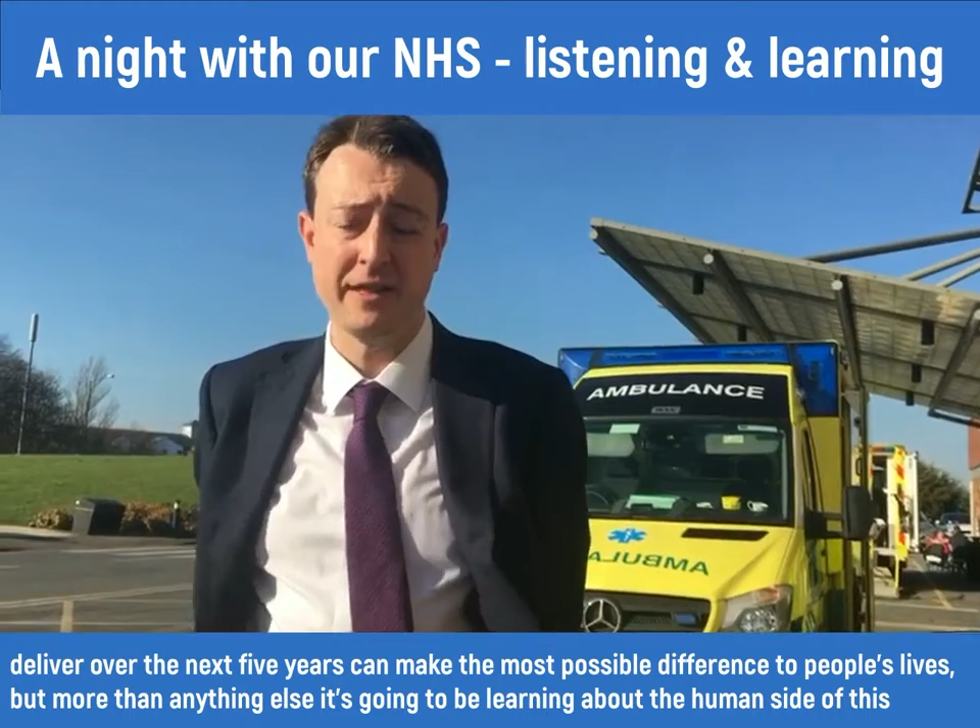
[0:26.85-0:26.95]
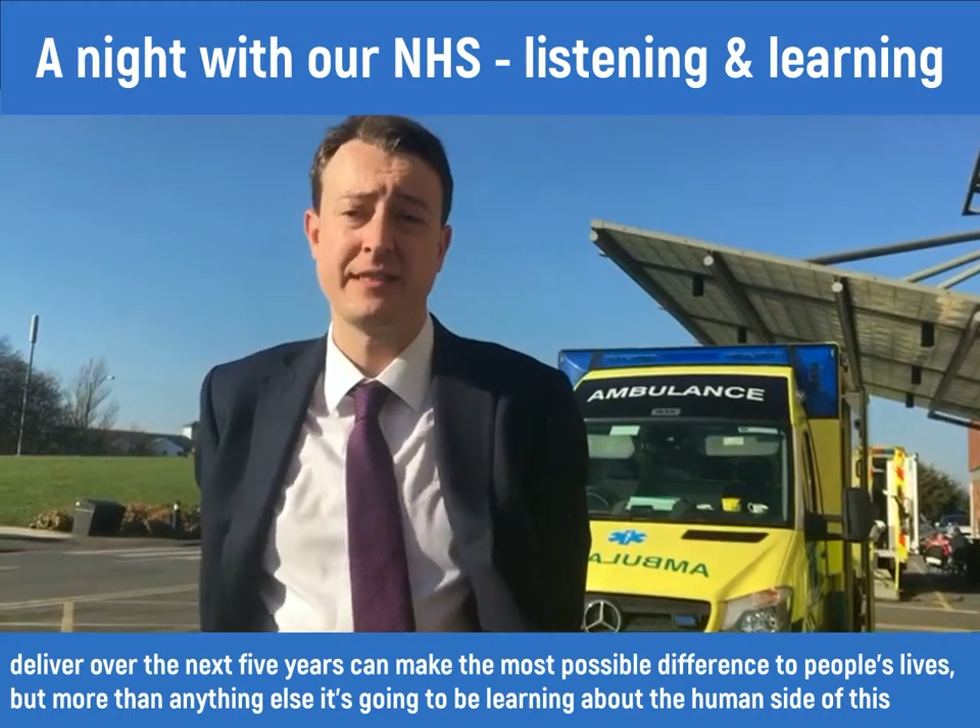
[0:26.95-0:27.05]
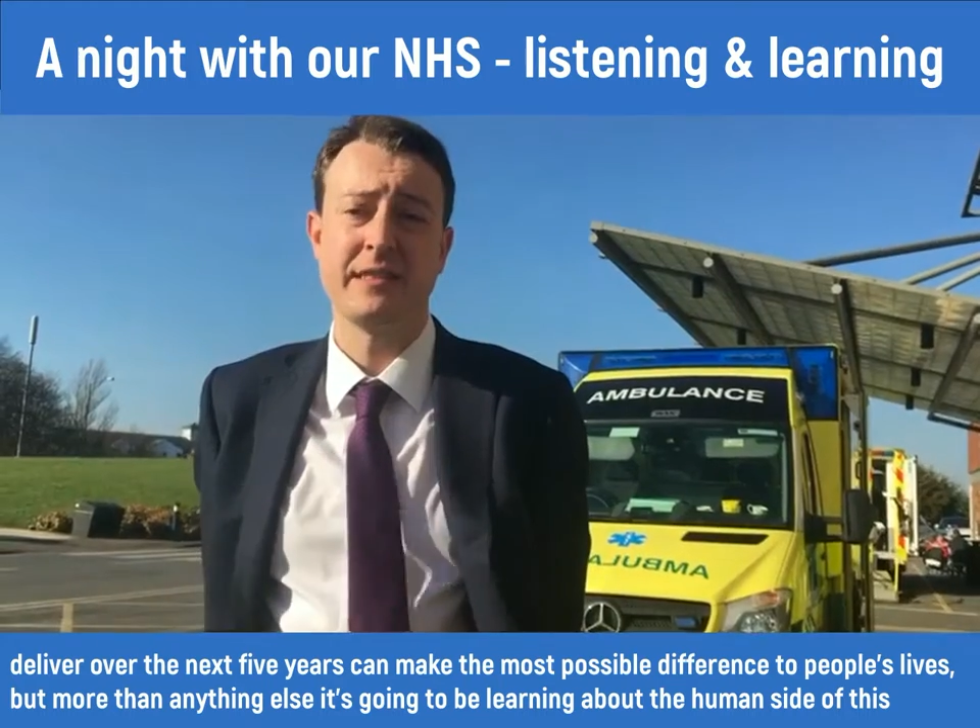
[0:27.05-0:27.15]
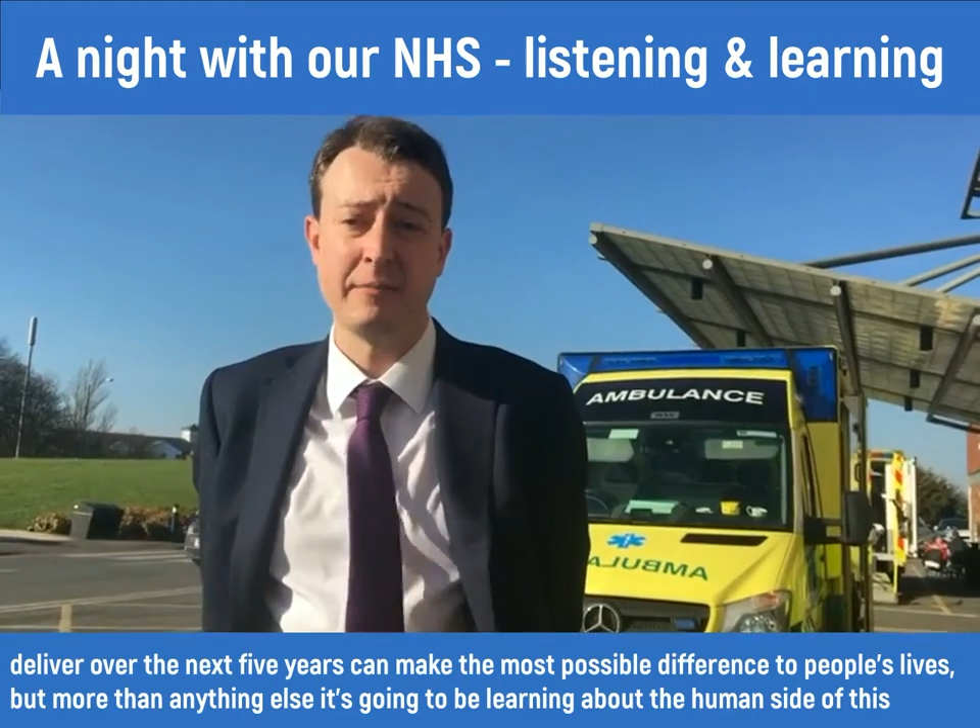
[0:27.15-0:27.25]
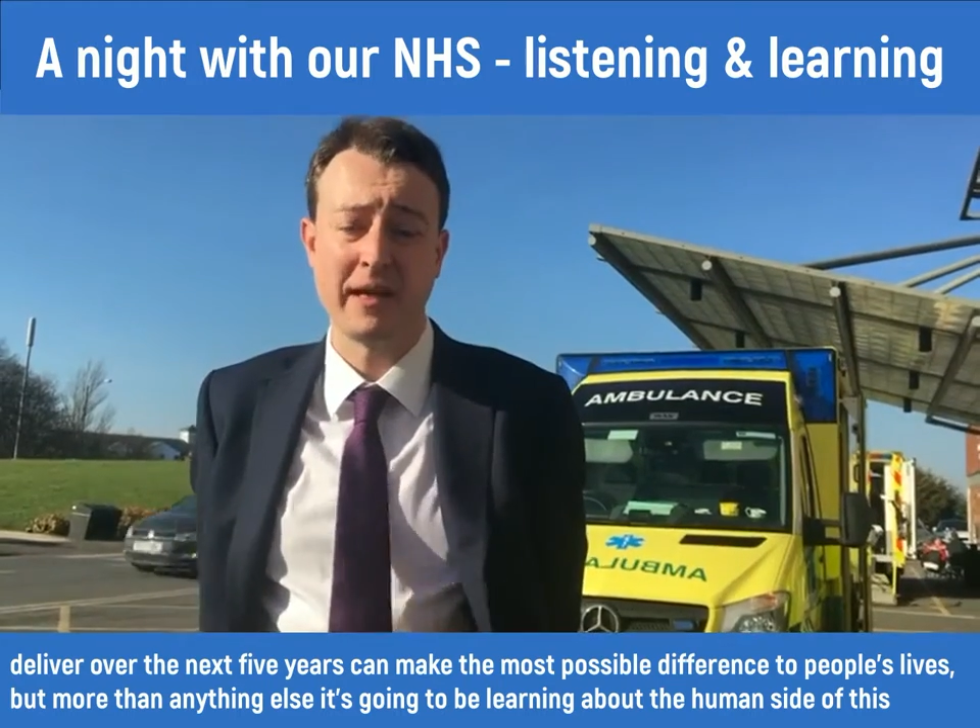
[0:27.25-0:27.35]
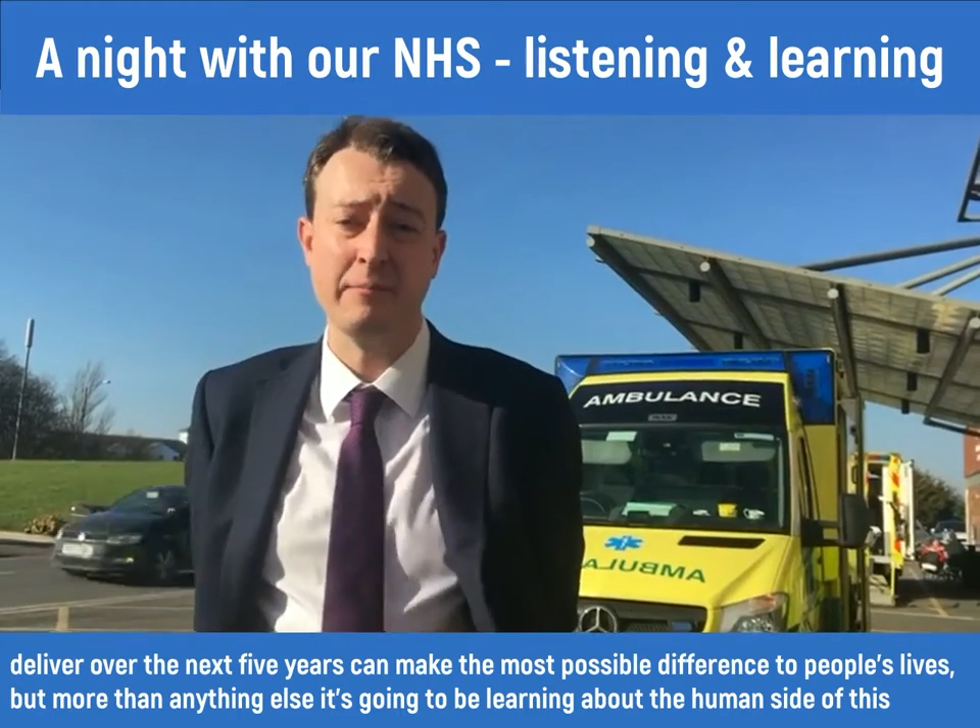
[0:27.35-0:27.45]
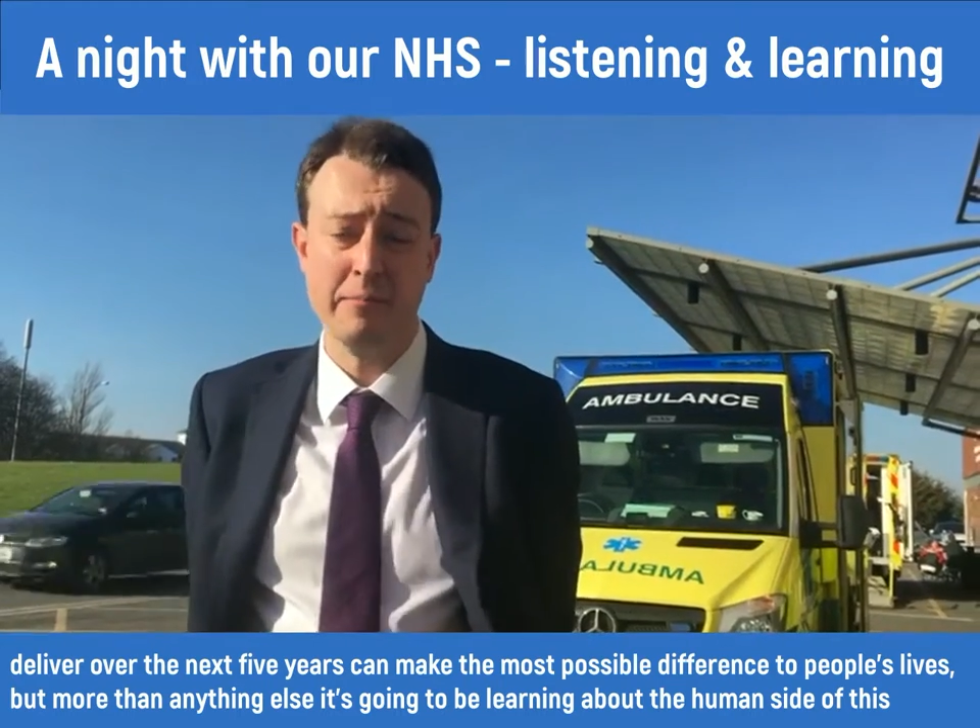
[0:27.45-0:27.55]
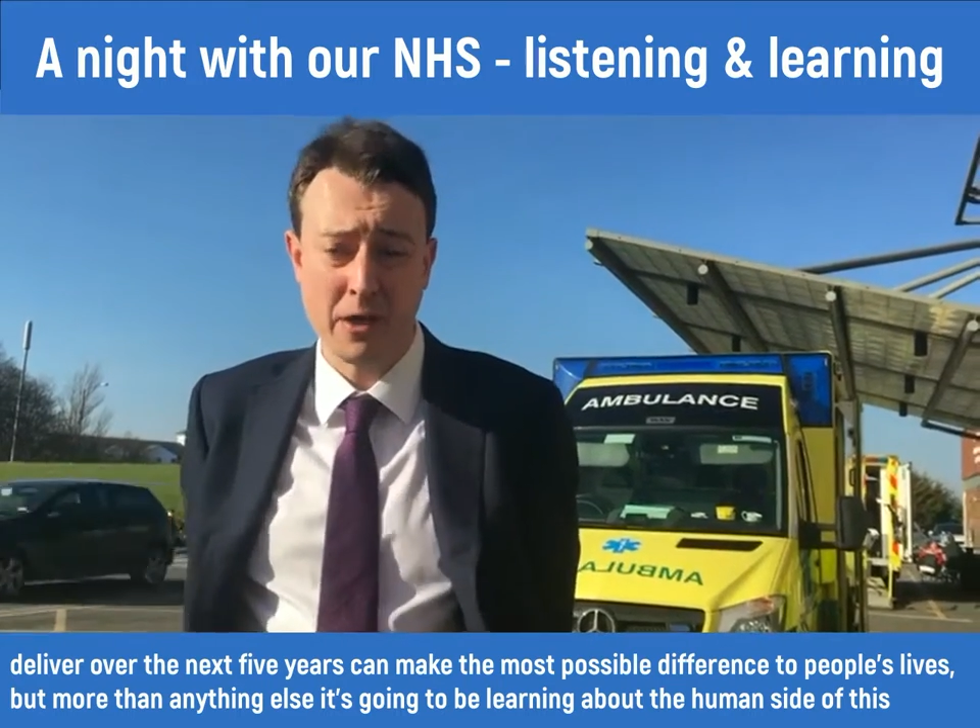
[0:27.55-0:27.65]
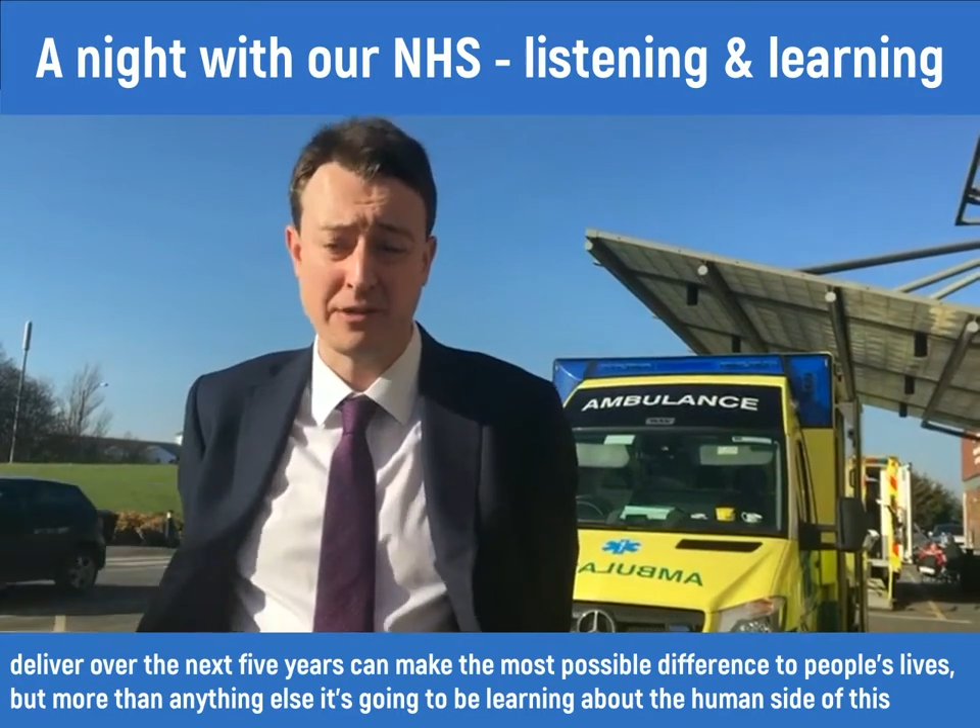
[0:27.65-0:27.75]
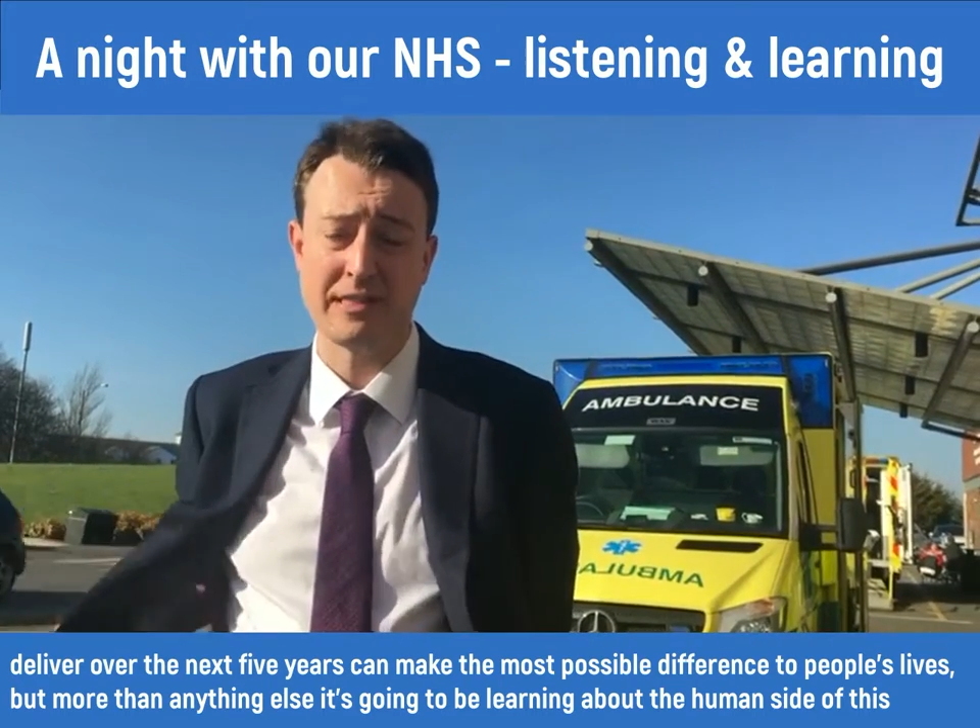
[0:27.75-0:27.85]
years can make the
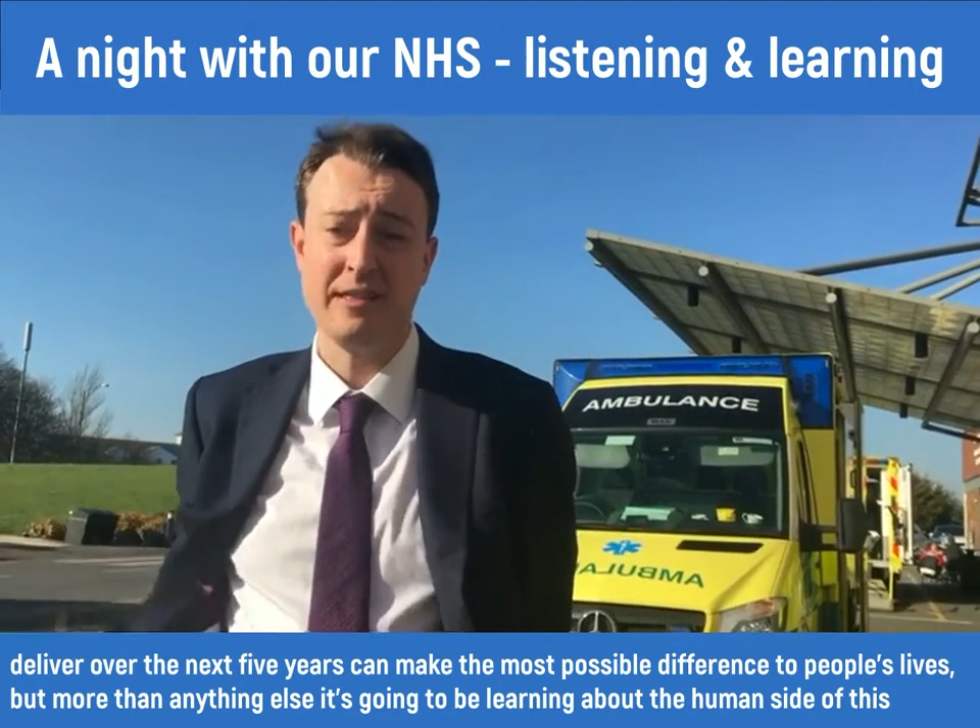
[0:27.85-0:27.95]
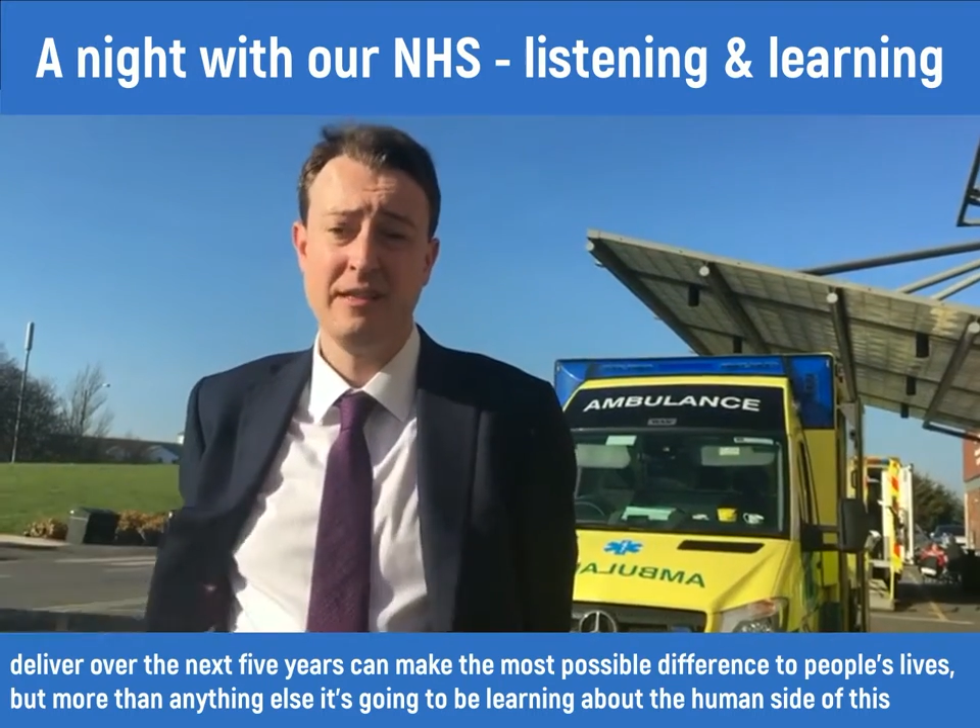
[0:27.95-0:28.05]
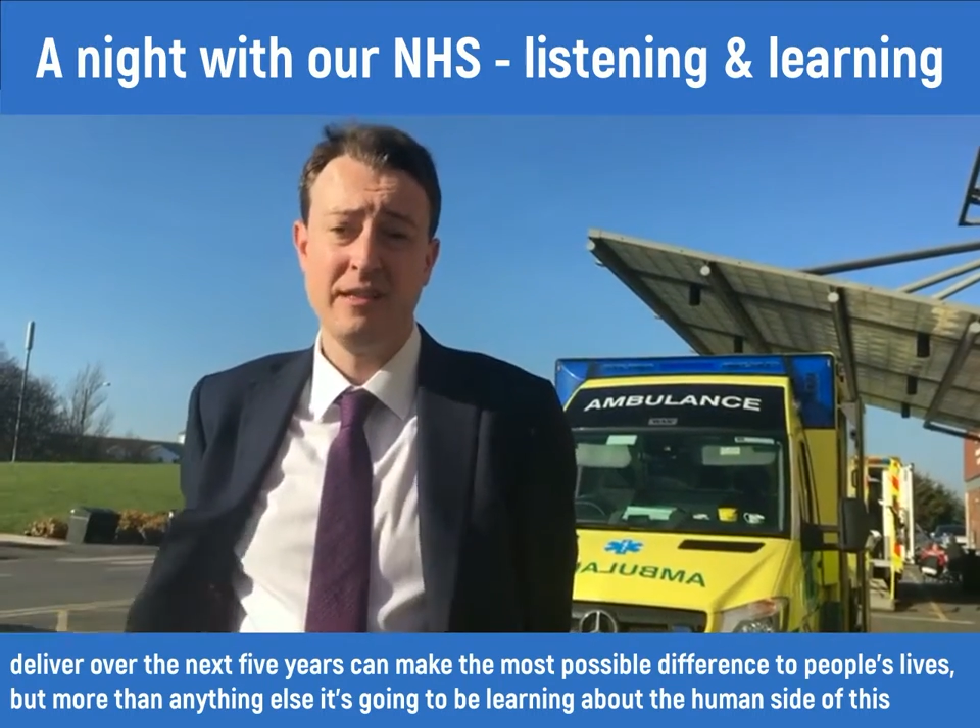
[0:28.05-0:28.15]
most